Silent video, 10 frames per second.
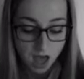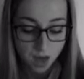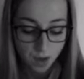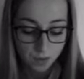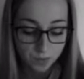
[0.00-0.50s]

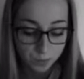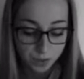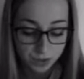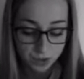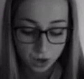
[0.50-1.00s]
If I would have
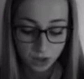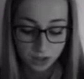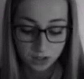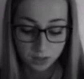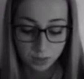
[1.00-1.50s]
been
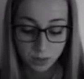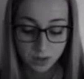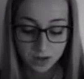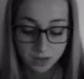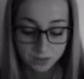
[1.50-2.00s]
talking about
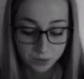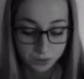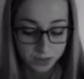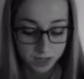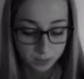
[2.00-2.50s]
my nephew
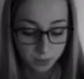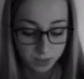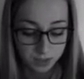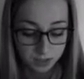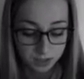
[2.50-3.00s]
instead of my
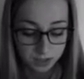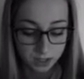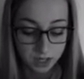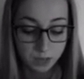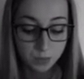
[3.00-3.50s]
niece,
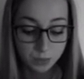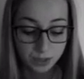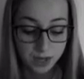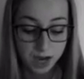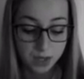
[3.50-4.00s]
and he would be
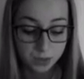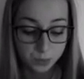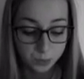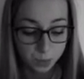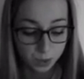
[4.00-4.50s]
an
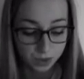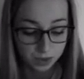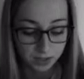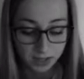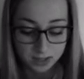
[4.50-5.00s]
8-year-old boy
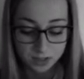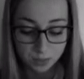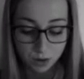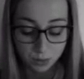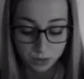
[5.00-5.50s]
that liked his
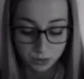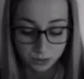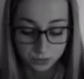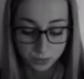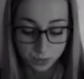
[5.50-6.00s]
Barbie
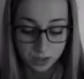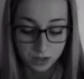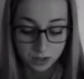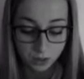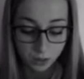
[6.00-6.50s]
dolls with
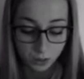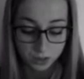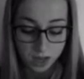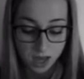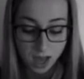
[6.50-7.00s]
pink
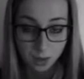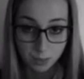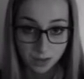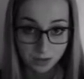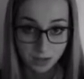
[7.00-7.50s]
clothes and
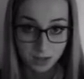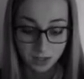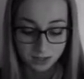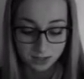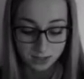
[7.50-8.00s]
ballet
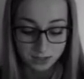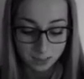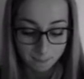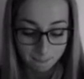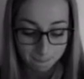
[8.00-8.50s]
classes,
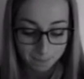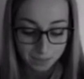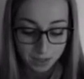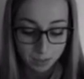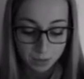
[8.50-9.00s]

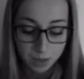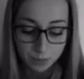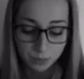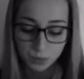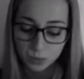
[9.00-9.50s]

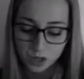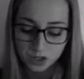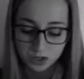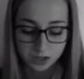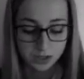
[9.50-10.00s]
people would
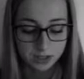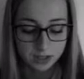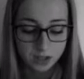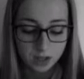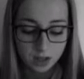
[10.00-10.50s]
question it.
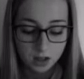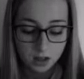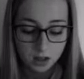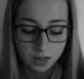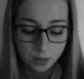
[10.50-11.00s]

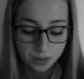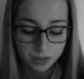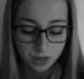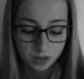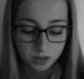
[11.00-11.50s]
They would
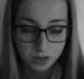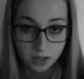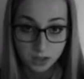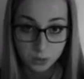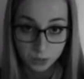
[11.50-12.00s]
think that
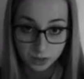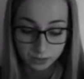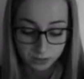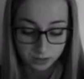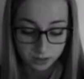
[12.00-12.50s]
it's
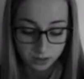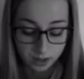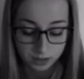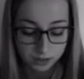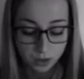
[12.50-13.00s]
weird
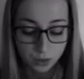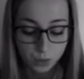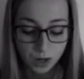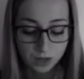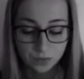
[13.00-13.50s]
and not
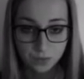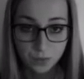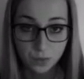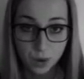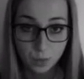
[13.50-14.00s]
right
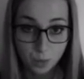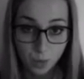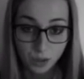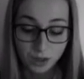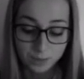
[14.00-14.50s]
for a
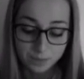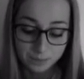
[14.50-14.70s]
boy.